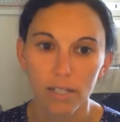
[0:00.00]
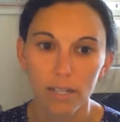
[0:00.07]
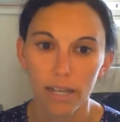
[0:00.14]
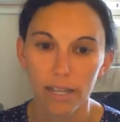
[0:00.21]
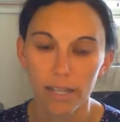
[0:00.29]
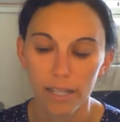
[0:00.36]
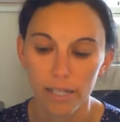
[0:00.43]

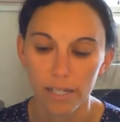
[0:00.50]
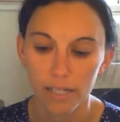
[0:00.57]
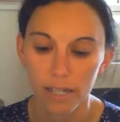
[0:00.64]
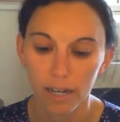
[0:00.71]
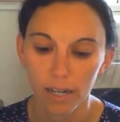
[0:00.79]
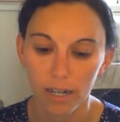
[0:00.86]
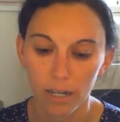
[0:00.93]
and
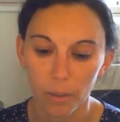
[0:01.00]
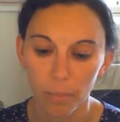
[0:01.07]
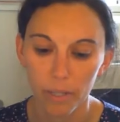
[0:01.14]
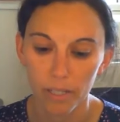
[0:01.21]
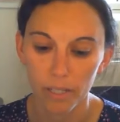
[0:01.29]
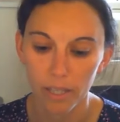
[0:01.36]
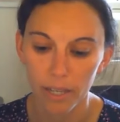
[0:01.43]
um,
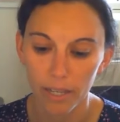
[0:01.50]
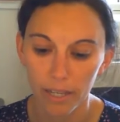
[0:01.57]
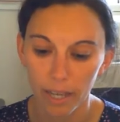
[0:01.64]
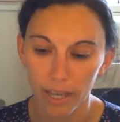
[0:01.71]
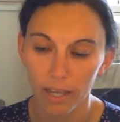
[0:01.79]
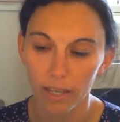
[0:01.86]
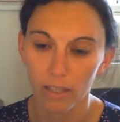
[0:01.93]
and they
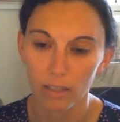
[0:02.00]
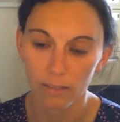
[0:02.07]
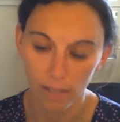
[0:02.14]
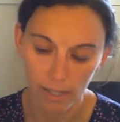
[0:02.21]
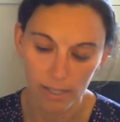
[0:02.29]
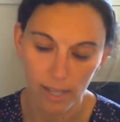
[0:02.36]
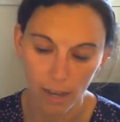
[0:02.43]
can,
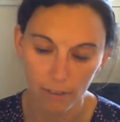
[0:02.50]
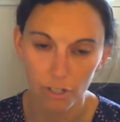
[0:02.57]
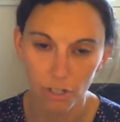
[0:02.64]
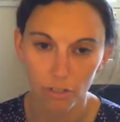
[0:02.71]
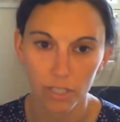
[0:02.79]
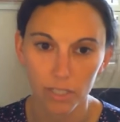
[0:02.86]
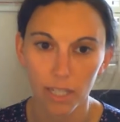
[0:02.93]
studies have
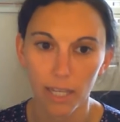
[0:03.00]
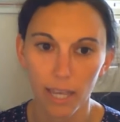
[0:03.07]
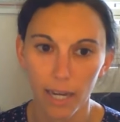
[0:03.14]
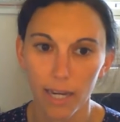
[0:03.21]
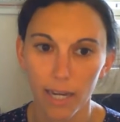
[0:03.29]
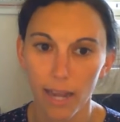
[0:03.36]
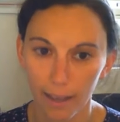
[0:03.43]
shown that they
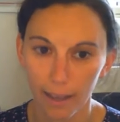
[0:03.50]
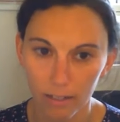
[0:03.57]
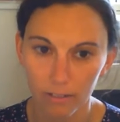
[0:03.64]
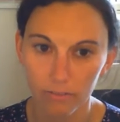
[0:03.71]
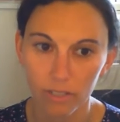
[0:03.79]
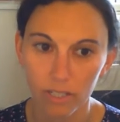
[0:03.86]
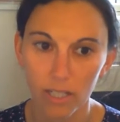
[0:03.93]
can
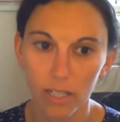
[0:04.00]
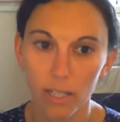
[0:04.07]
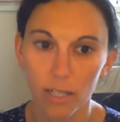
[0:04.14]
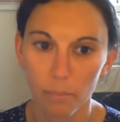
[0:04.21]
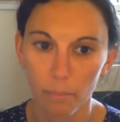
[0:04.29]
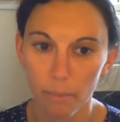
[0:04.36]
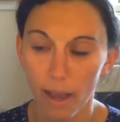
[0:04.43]
negatively
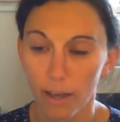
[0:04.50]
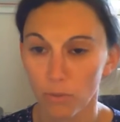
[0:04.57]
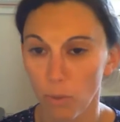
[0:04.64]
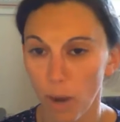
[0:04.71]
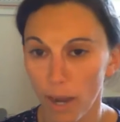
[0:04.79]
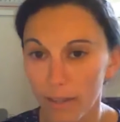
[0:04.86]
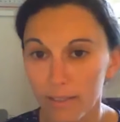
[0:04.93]
impact
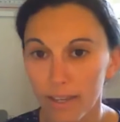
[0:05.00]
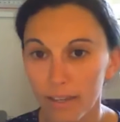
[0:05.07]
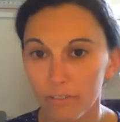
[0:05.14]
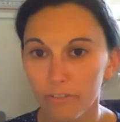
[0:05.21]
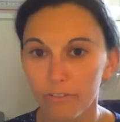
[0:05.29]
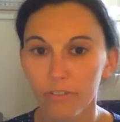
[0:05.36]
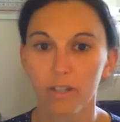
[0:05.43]

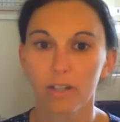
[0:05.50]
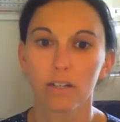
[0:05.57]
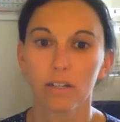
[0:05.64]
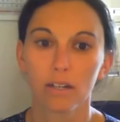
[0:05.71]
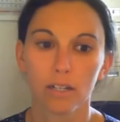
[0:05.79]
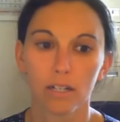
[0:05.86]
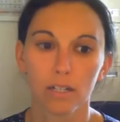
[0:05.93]
wildlife.
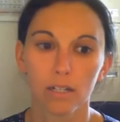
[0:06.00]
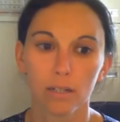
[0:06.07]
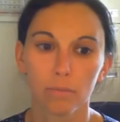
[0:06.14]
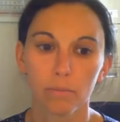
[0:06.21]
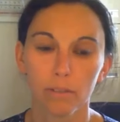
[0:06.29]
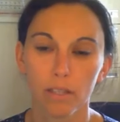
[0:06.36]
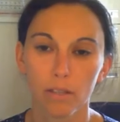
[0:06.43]

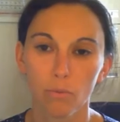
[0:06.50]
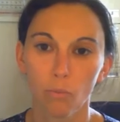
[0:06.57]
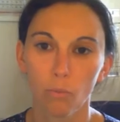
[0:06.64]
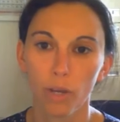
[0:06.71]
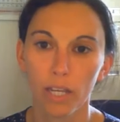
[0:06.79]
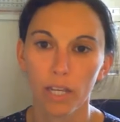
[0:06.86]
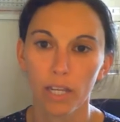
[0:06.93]
Um,
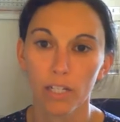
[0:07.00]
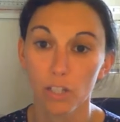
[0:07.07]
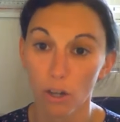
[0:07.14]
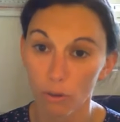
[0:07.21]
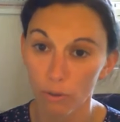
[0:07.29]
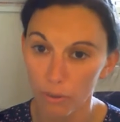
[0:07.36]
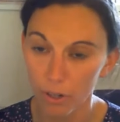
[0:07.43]
we
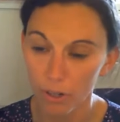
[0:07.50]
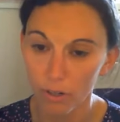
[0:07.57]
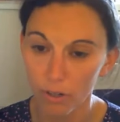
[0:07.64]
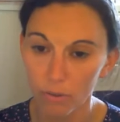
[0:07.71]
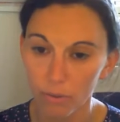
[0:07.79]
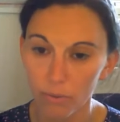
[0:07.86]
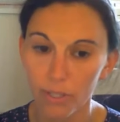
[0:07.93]
don't
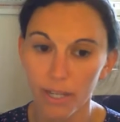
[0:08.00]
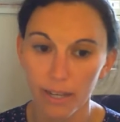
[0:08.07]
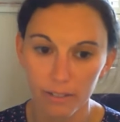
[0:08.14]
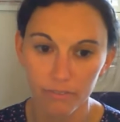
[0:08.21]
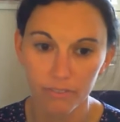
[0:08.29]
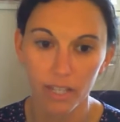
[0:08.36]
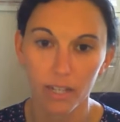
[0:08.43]
know yet
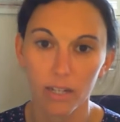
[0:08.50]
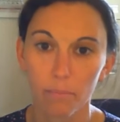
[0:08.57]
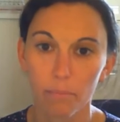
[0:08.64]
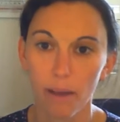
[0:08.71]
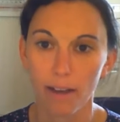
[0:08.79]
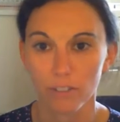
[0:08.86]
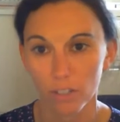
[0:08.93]
if they can
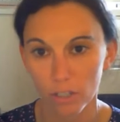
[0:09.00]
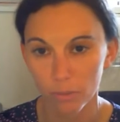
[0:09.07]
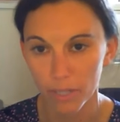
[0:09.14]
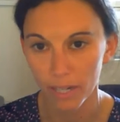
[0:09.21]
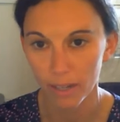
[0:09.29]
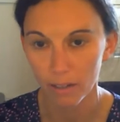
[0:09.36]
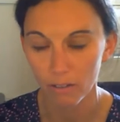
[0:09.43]
impact
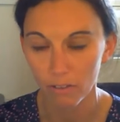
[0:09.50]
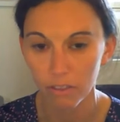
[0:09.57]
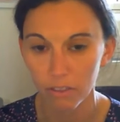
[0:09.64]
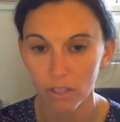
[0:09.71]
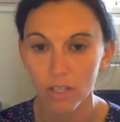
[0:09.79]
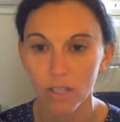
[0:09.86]
human health.